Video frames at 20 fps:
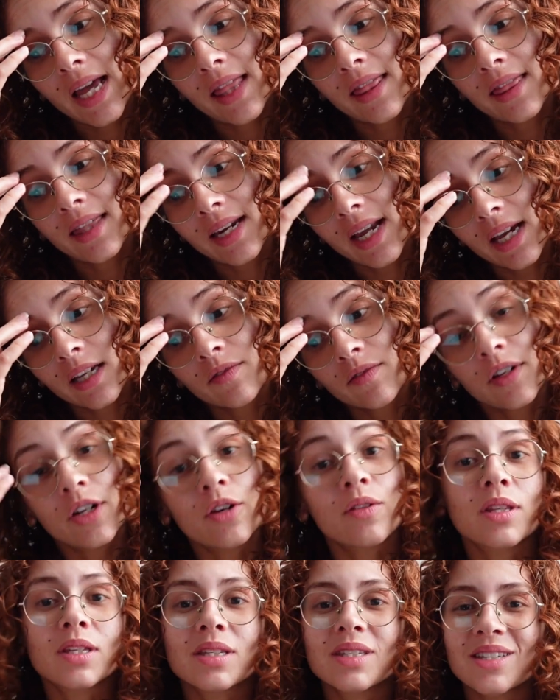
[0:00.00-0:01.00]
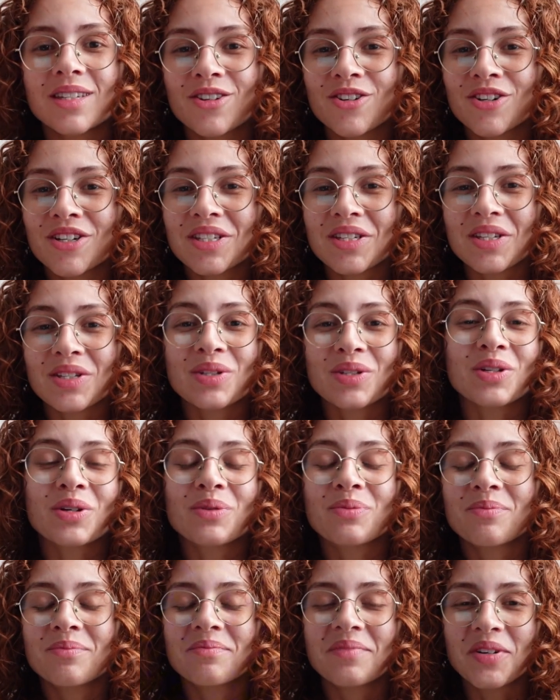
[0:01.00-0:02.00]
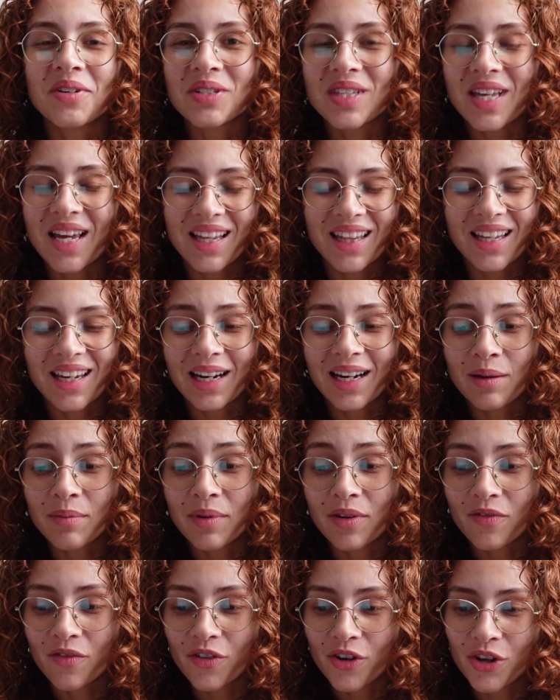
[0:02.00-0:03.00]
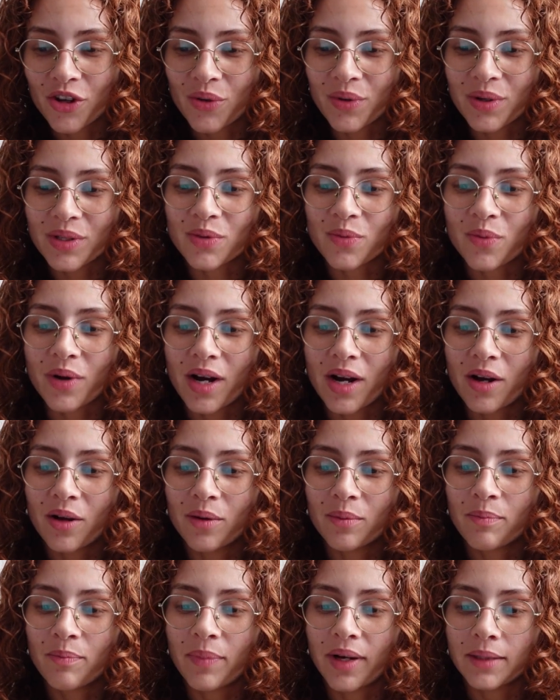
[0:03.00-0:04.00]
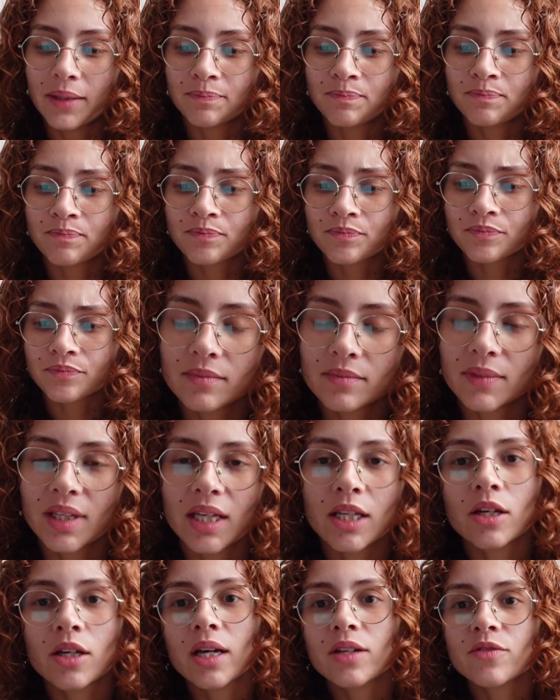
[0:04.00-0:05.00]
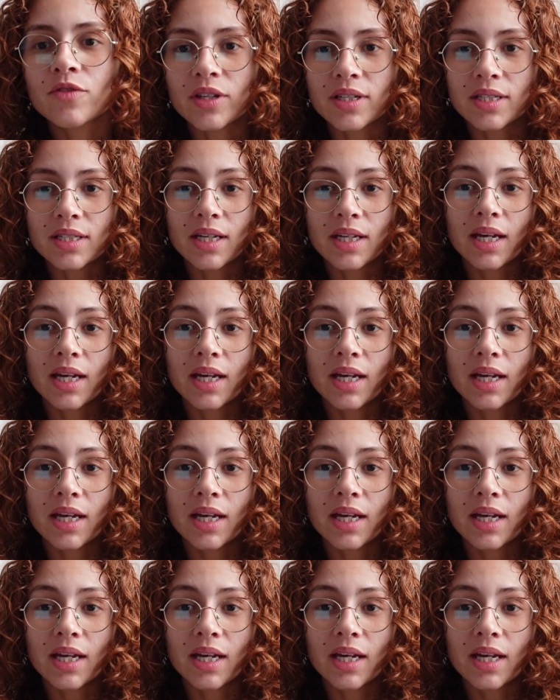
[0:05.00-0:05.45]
the next video in this series is most likely going to be for you as well. But thank you guys for listening,